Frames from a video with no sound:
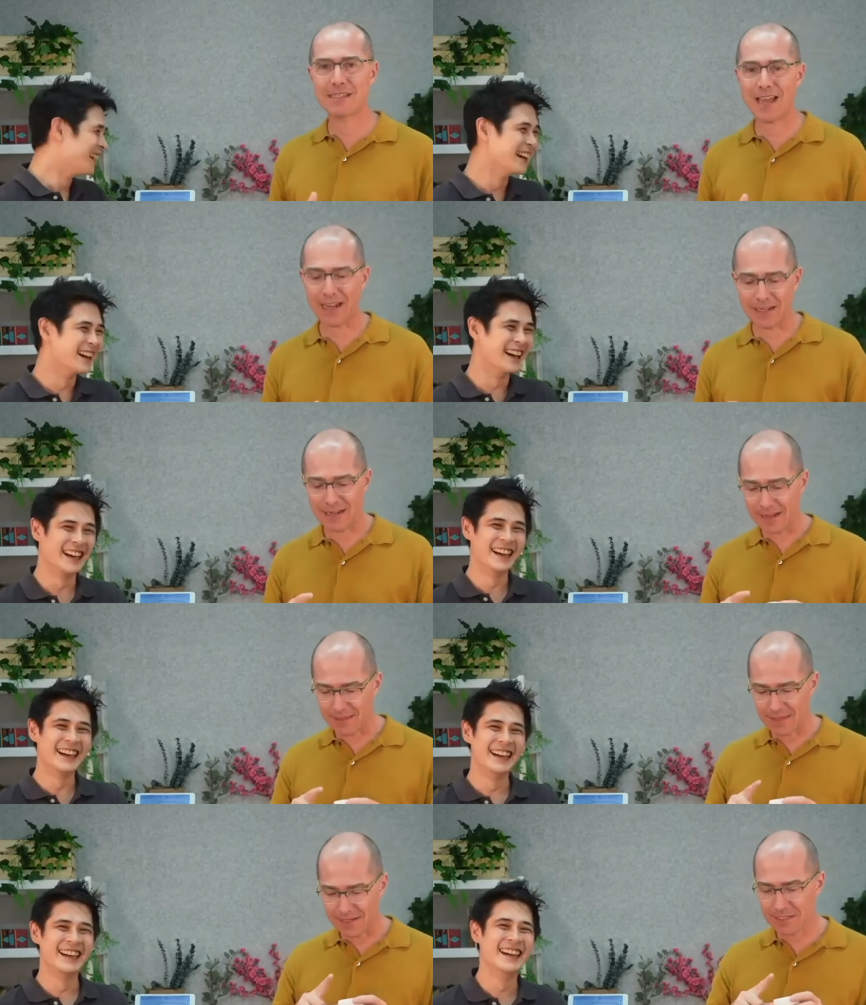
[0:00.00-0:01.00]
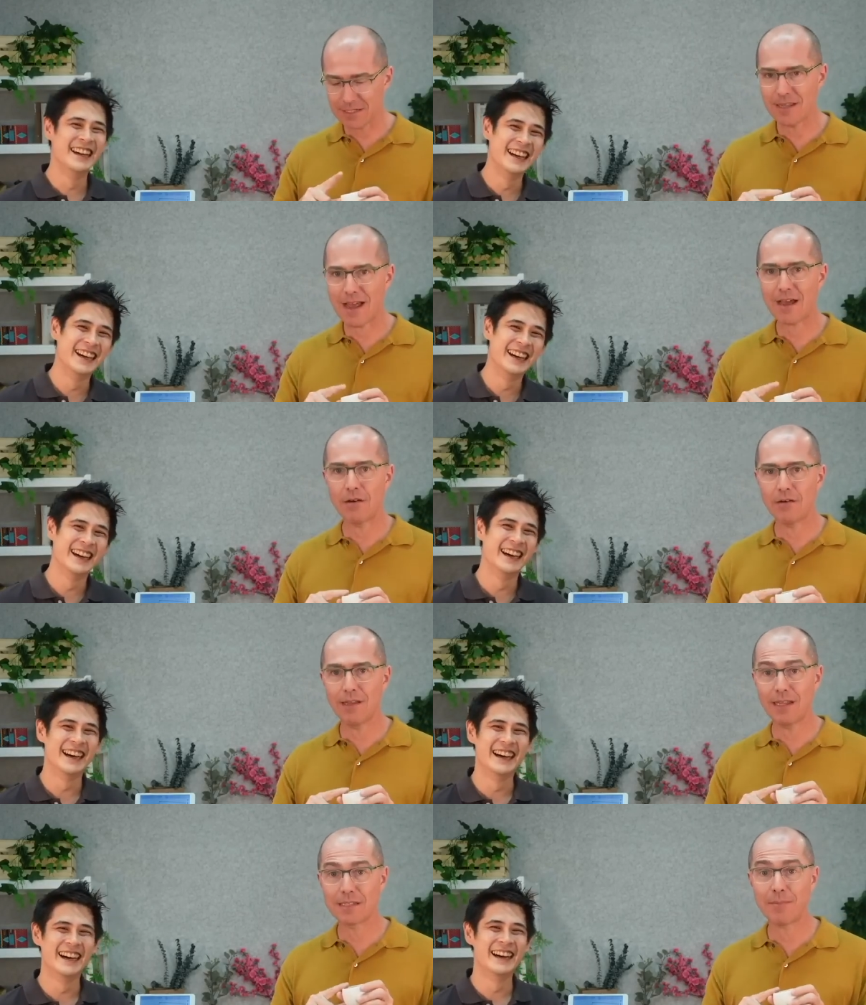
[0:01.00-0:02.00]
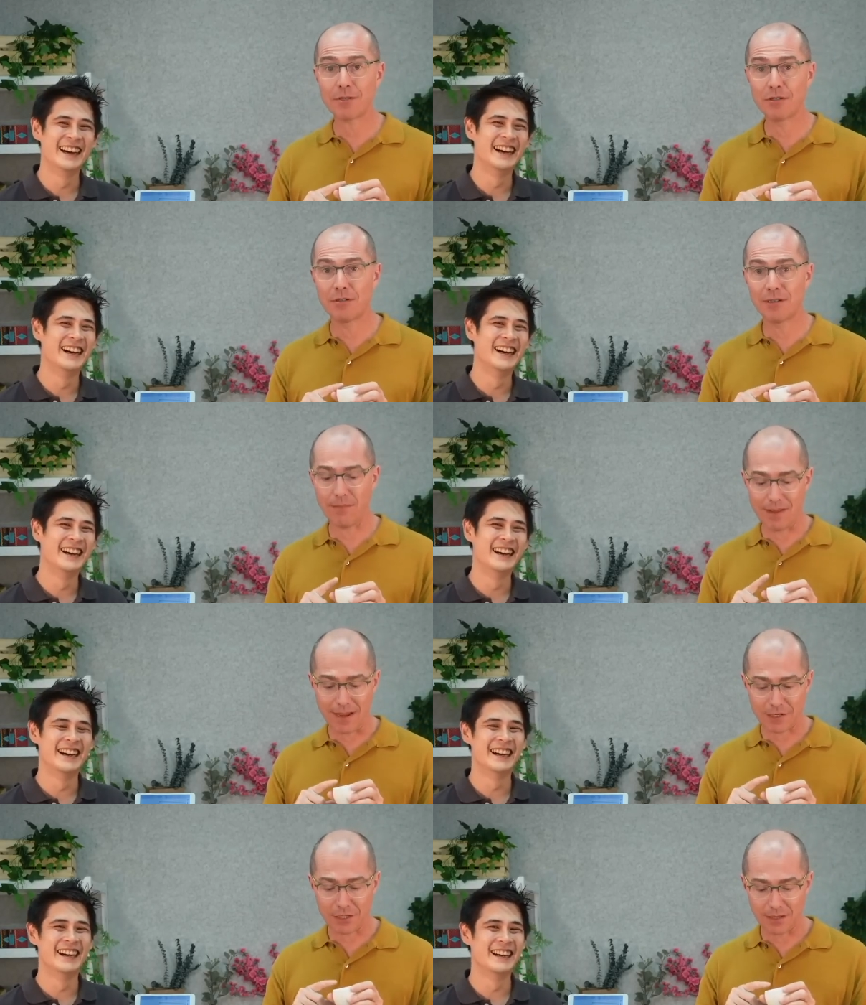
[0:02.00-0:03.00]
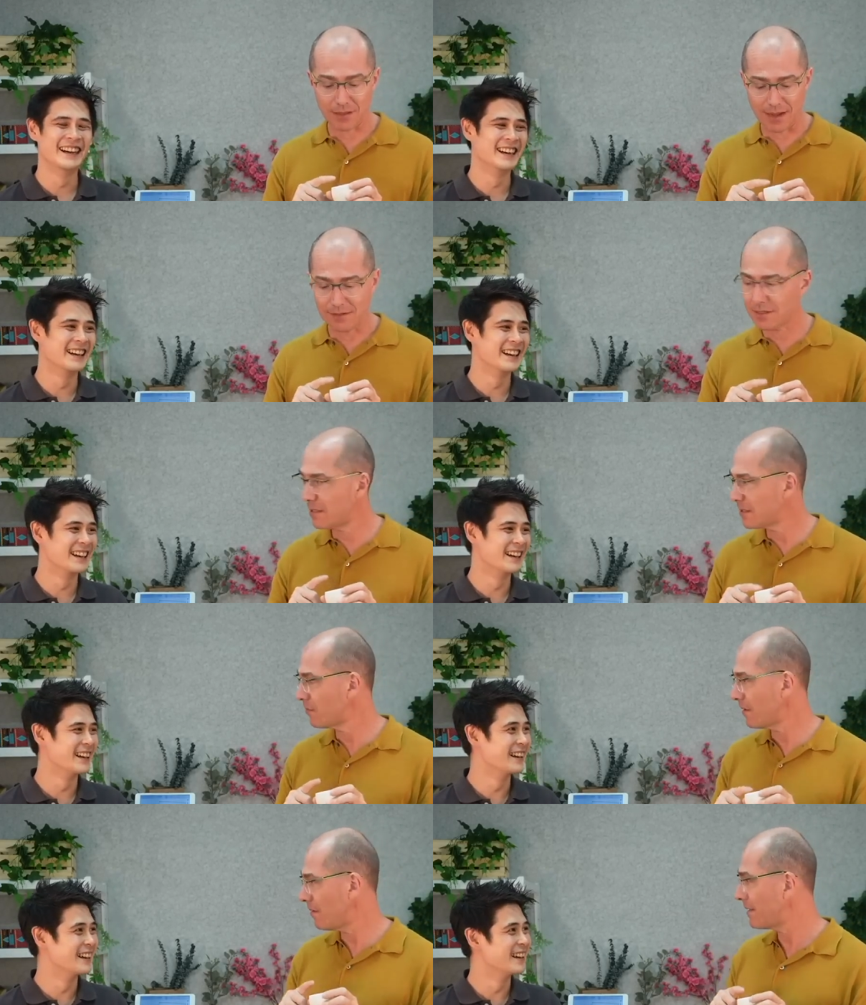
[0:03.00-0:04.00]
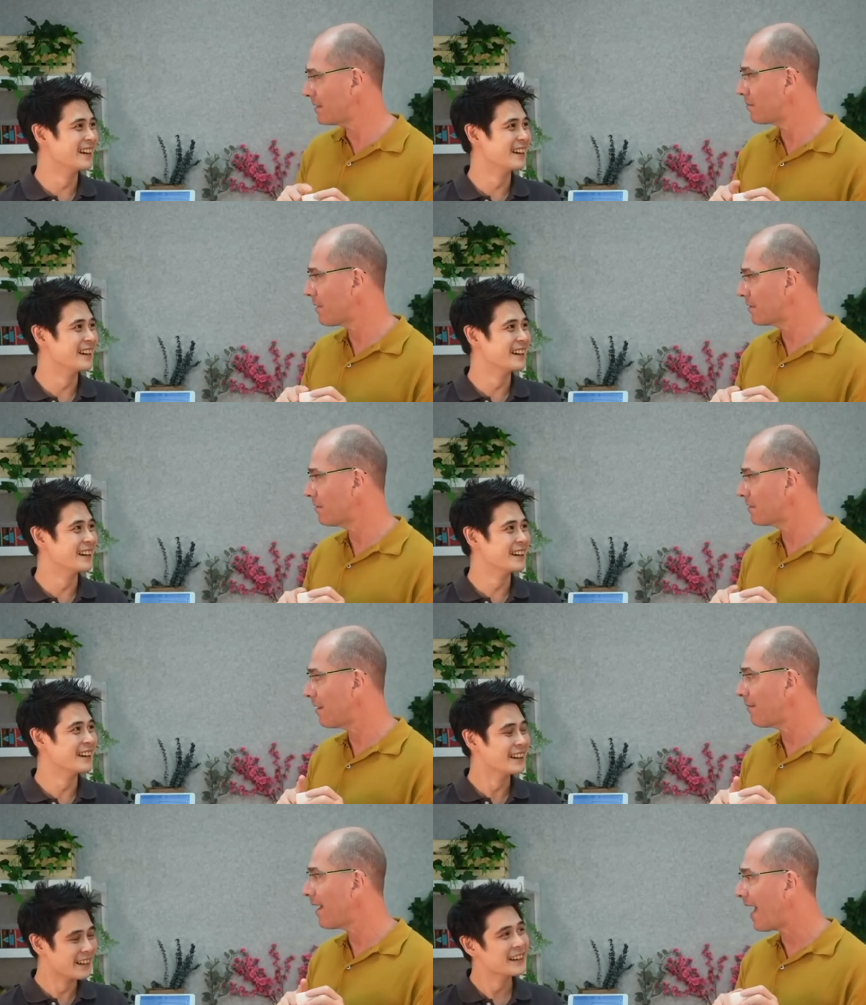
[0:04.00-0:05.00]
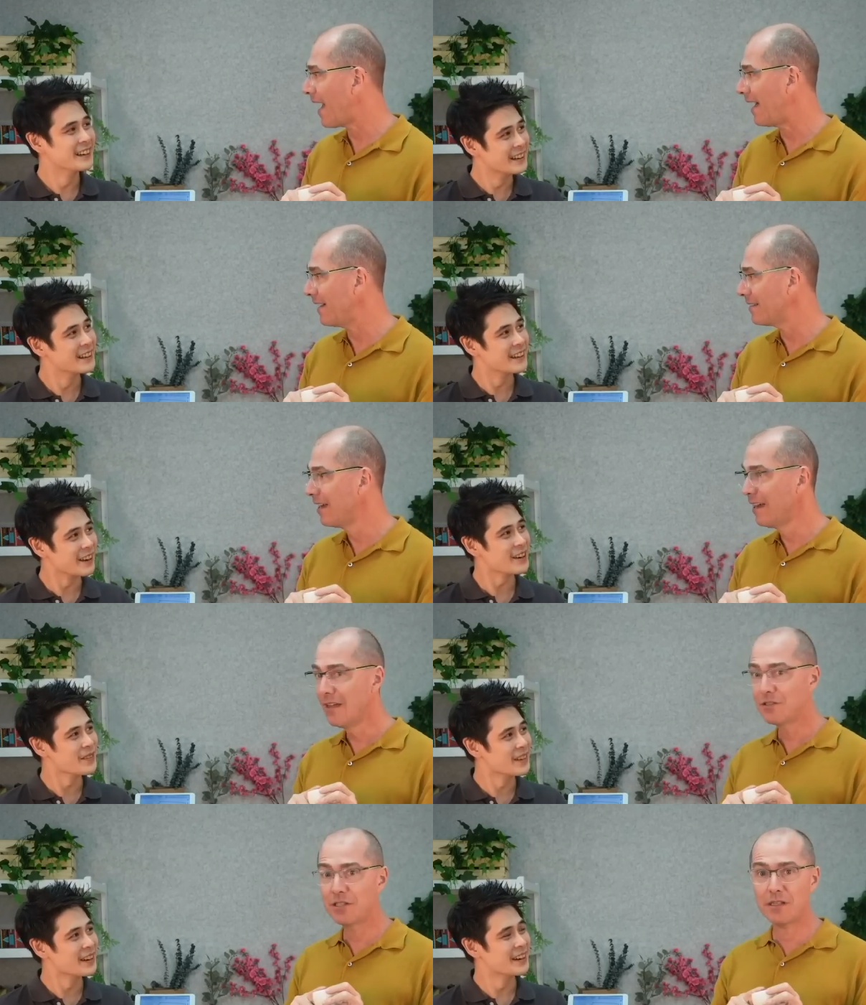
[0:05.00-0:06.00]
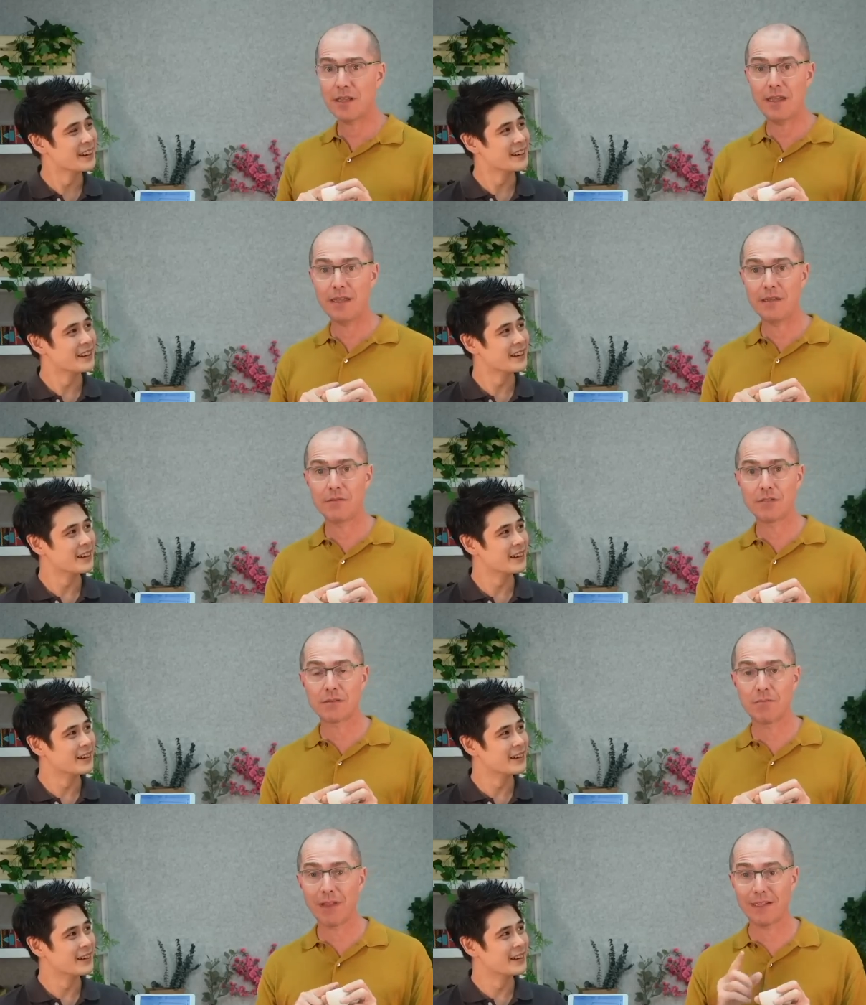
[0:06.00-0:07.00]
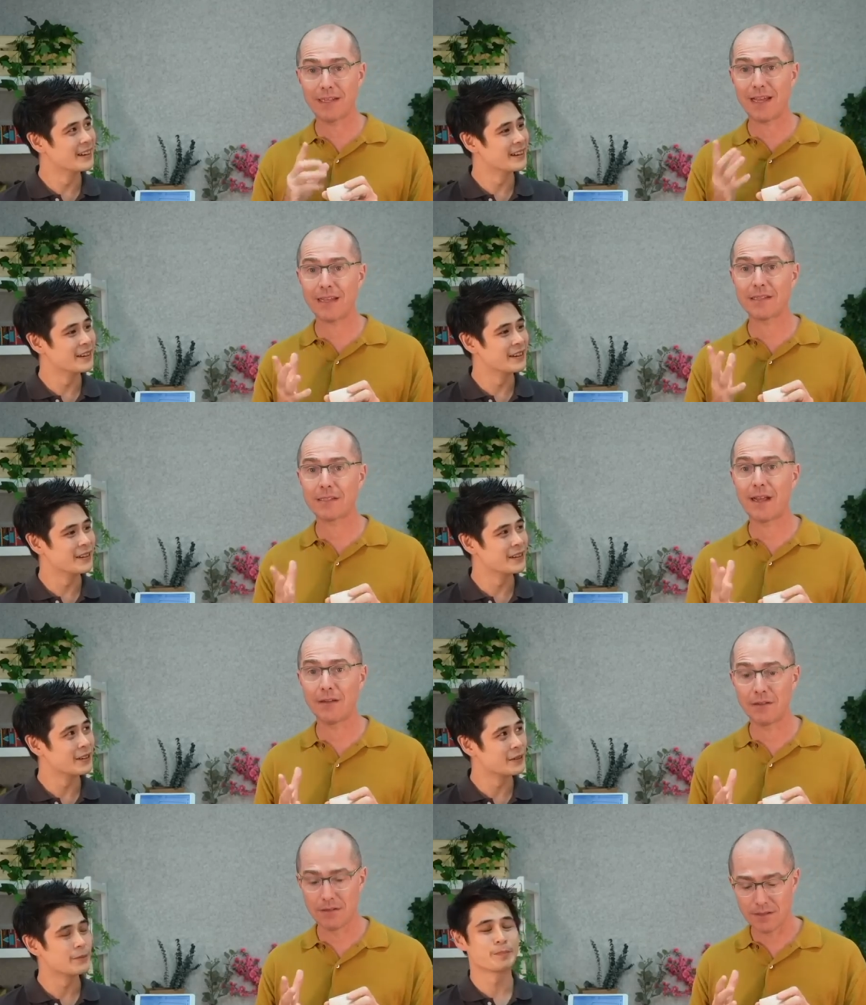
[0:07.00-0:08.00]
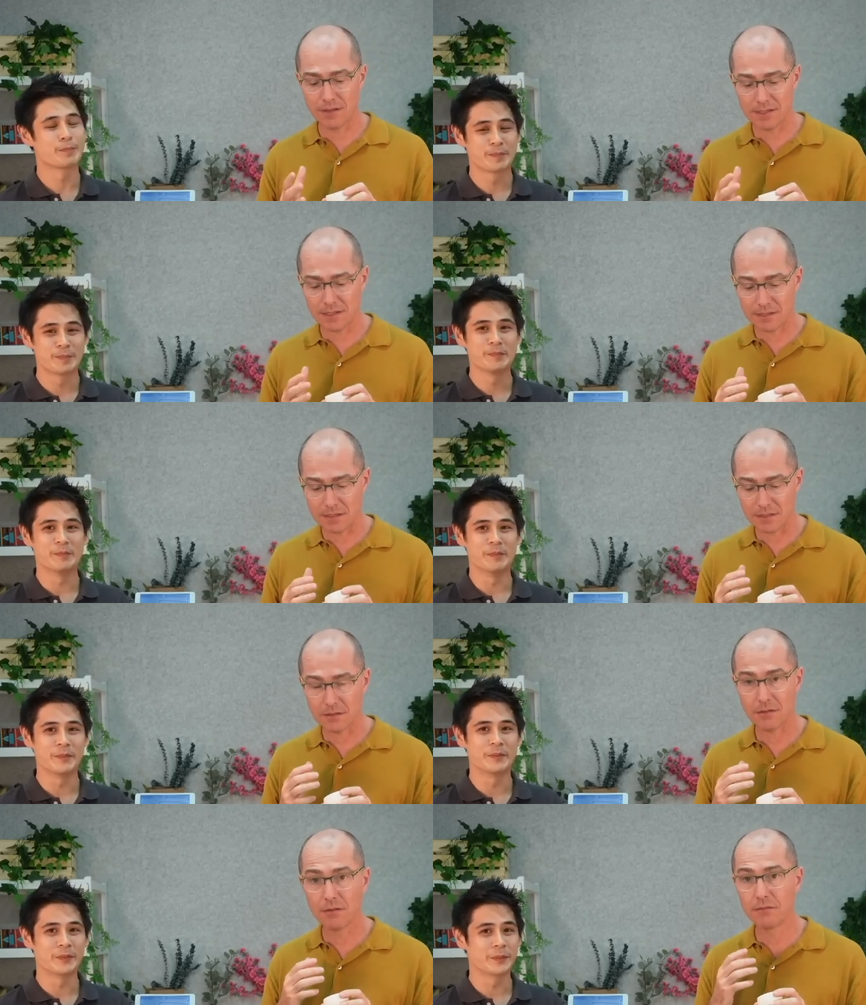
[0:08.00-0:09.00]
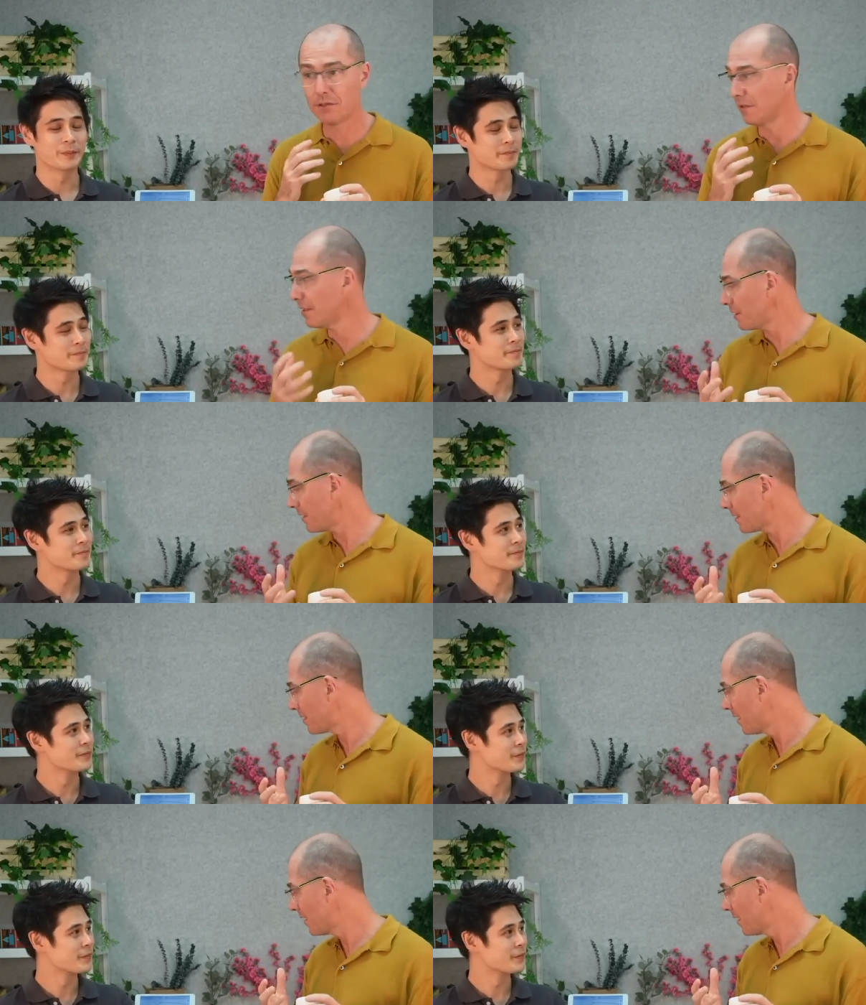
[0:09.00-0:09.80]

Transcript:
Speaker 1: and and this is now exceptional. And I'm actually, I'd say this is one of the best espressos I've had, yep. just in just plain Italian style. This this is delicious,